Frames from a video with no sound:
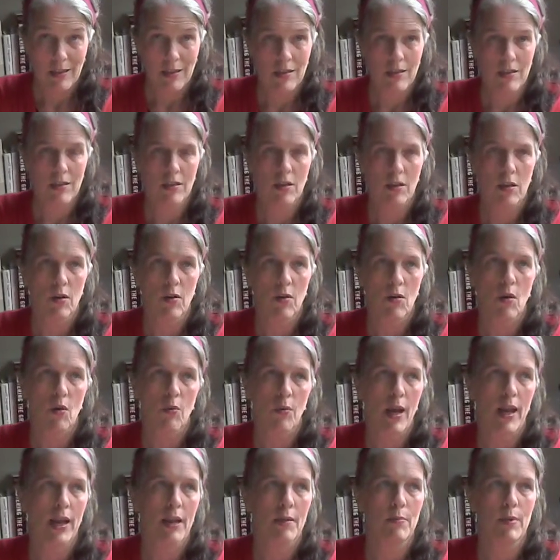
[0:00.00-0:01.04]
So
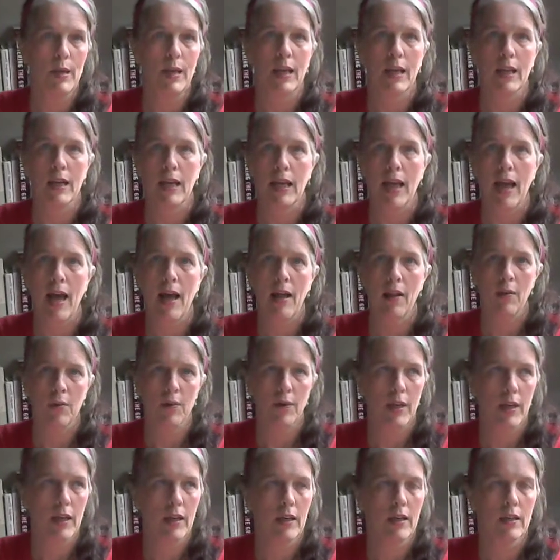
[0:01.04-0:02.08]
already being in a
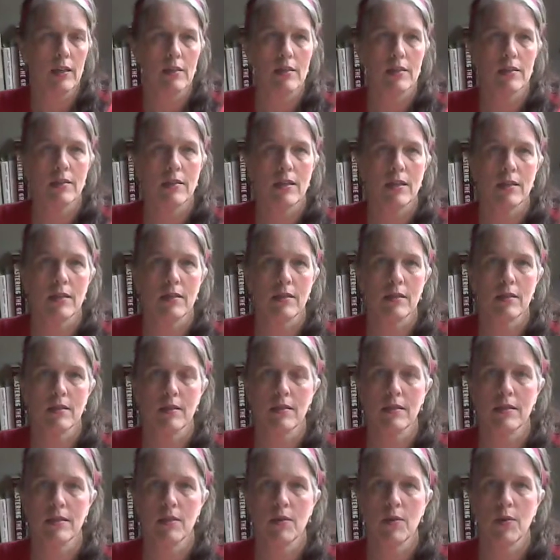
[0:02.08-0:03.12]
gallery is
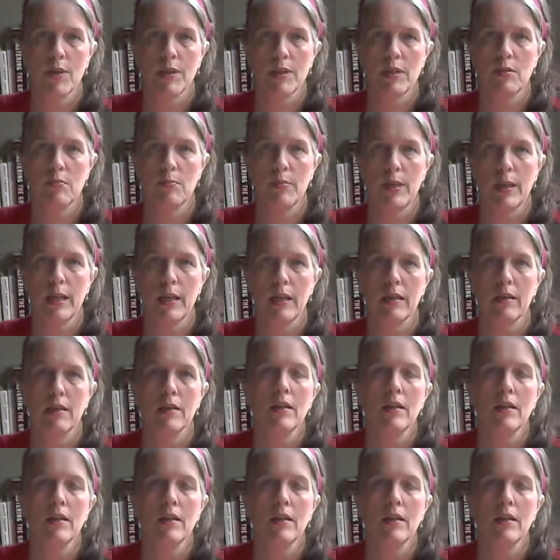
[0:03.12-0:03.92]
going to be